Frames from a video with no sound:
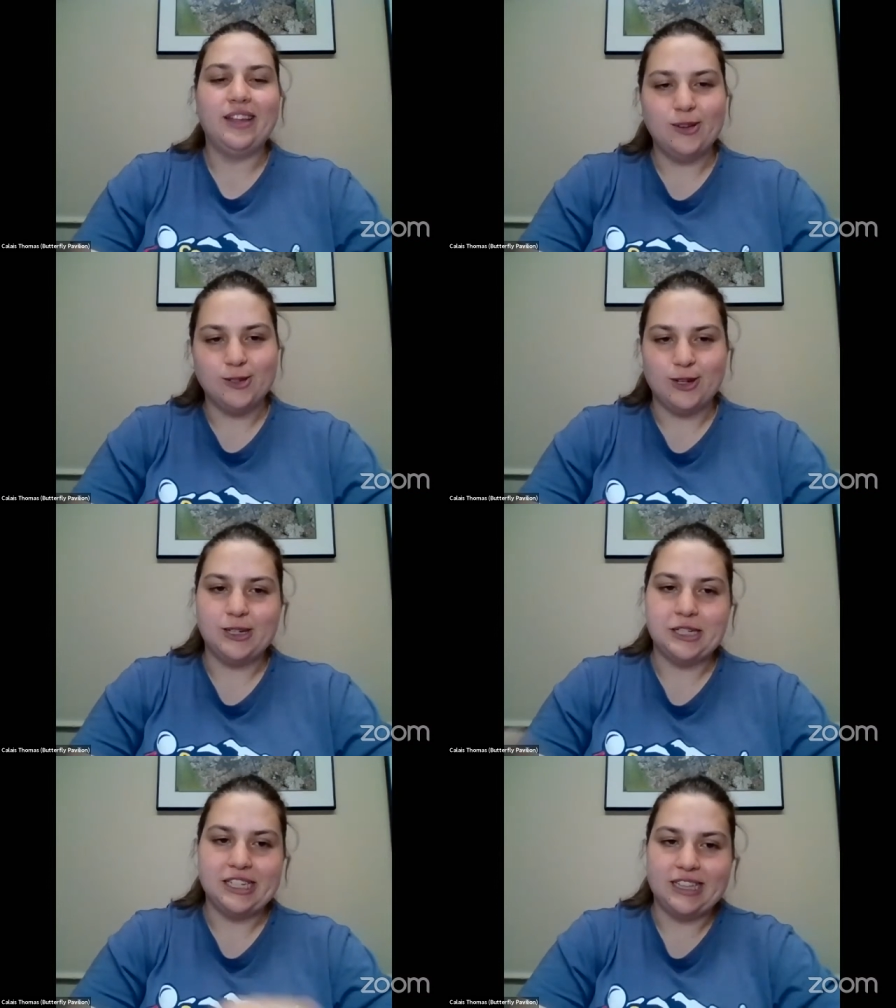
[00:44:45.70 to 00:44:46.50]
then you
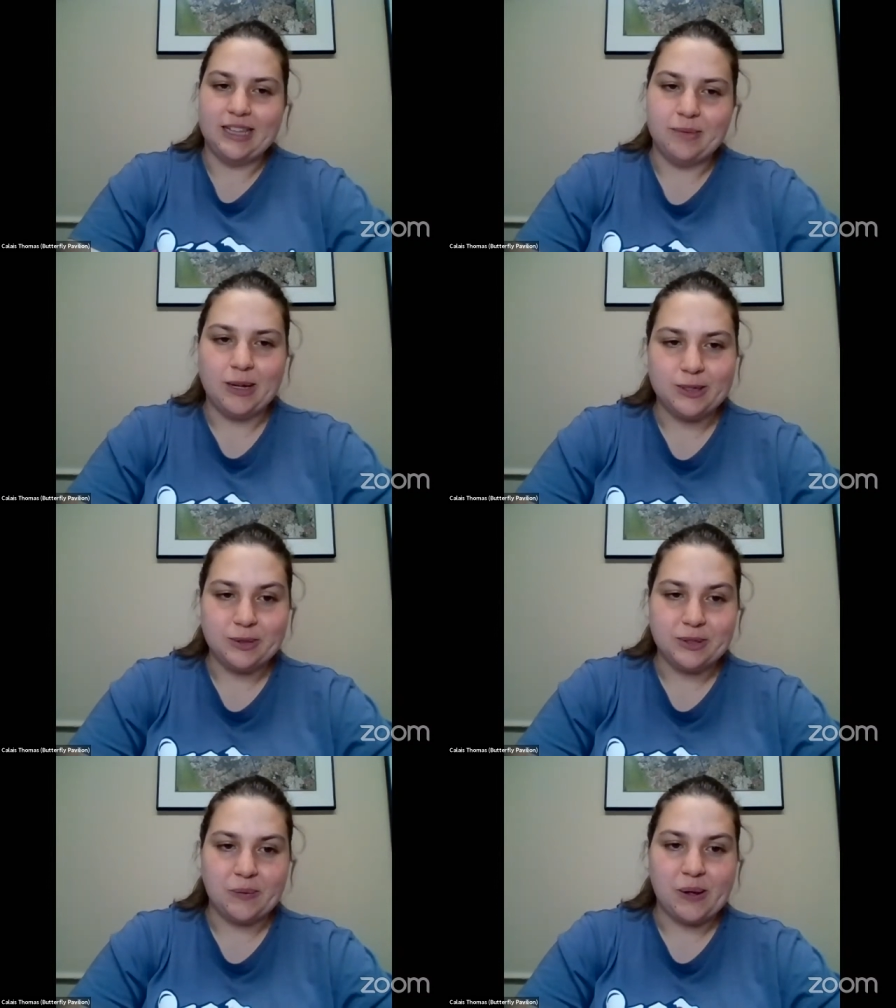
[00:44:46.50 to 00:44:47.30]
start to see them not
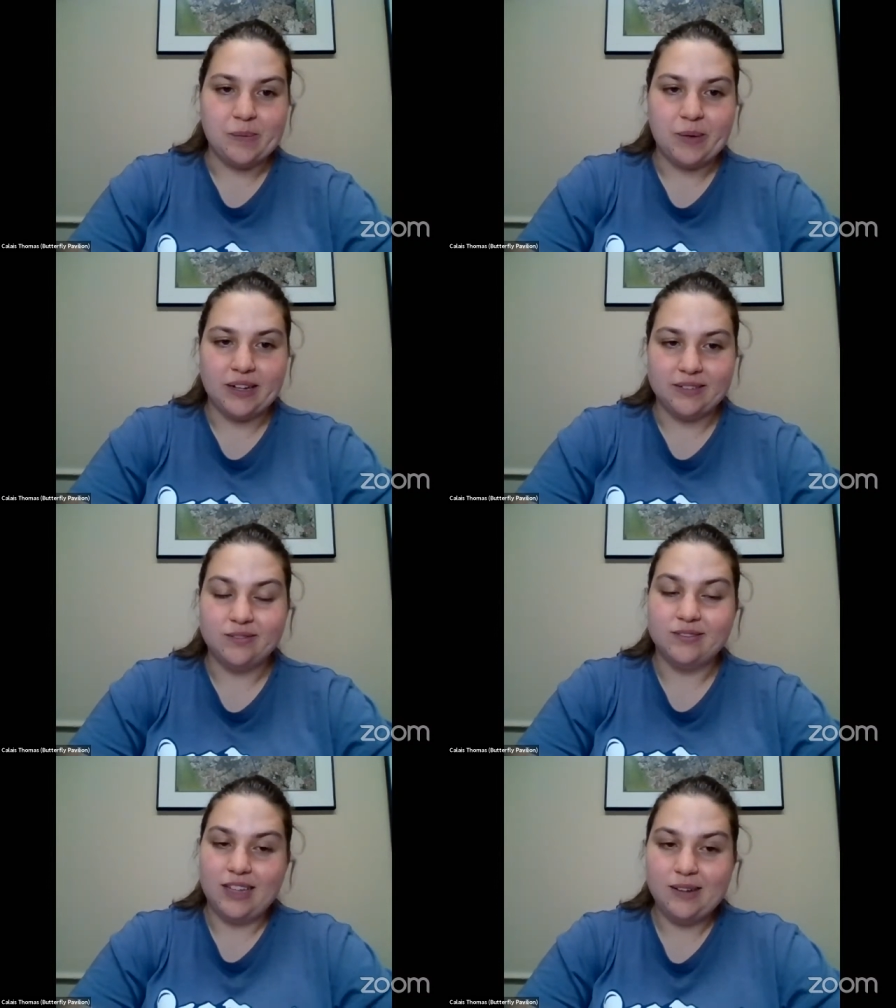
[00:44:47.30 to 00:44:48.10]
do so well. But
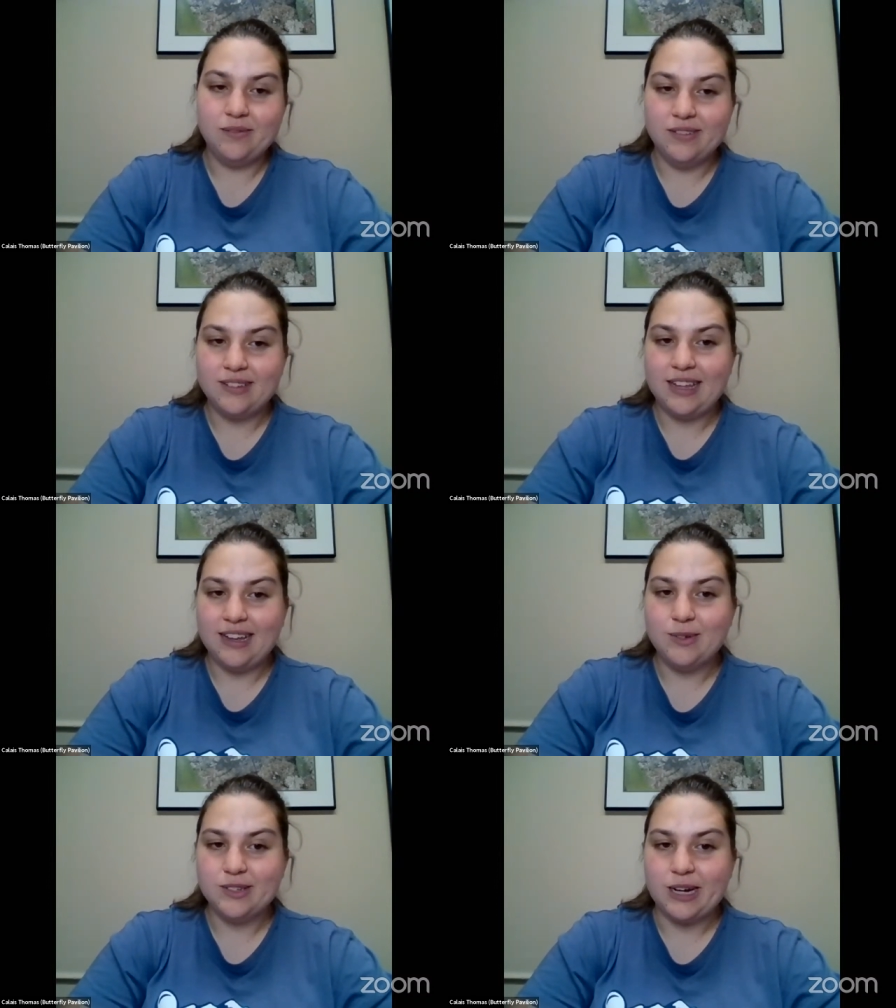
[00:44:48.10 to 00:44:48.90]
they can they
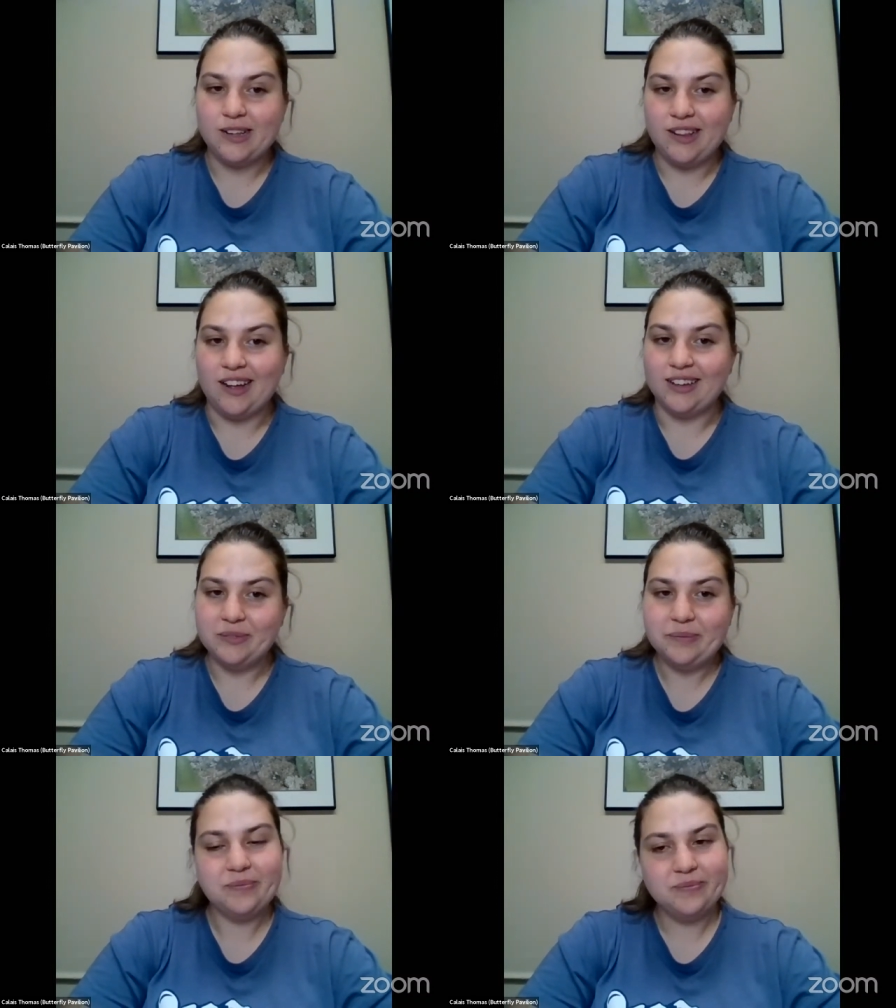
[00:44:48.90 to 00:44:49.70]
can withstand a lot.